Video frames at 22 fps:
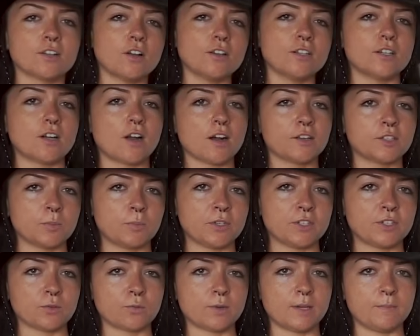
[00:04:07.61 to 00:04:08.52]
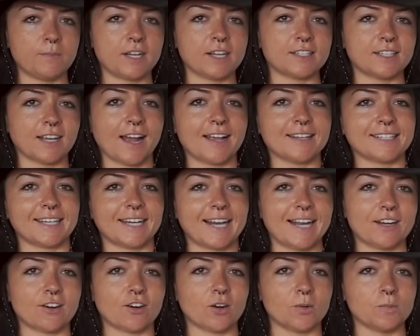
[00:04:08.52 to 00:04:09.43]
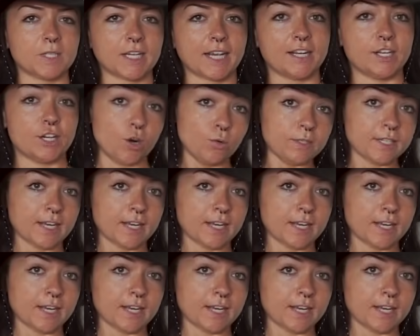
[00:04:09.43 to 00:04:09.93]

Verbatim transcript: called an octopus squid because it has eight arms and no